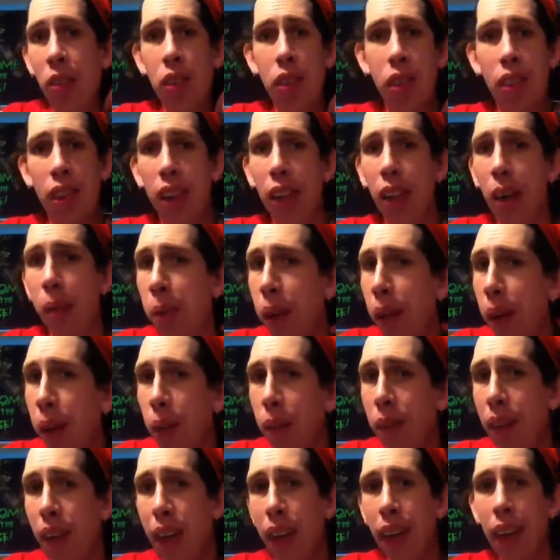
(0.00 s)
Sorry, I'm playing
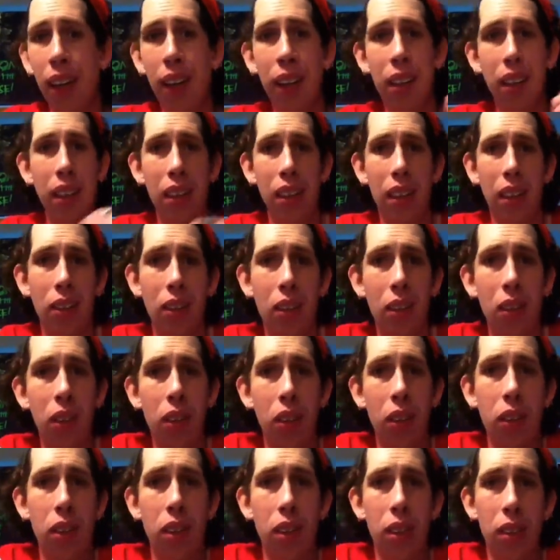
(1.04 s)
with my hair because I know it
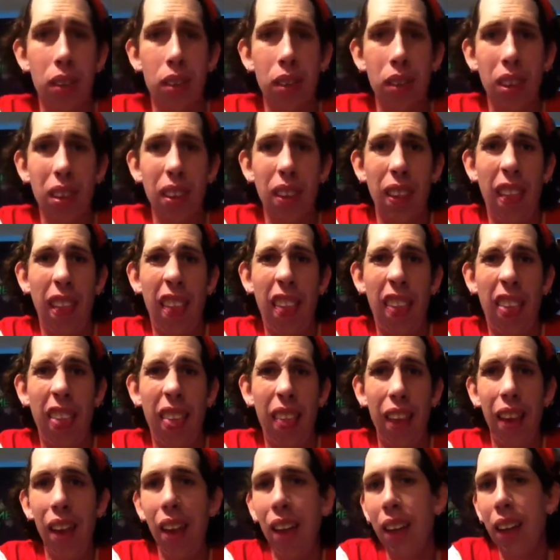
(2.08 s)
looks.
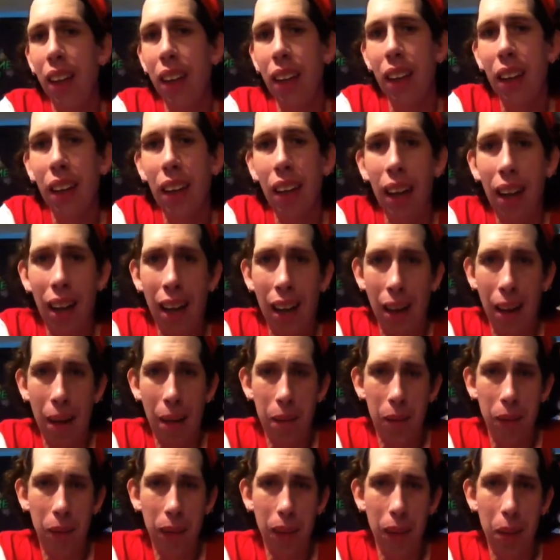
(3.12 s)
Uh,
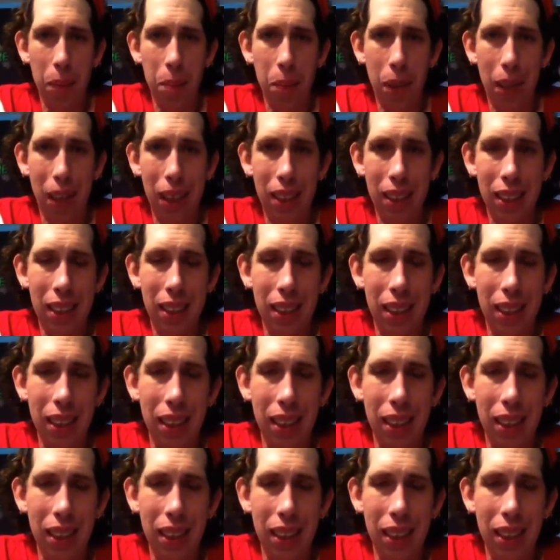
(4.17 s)
um, but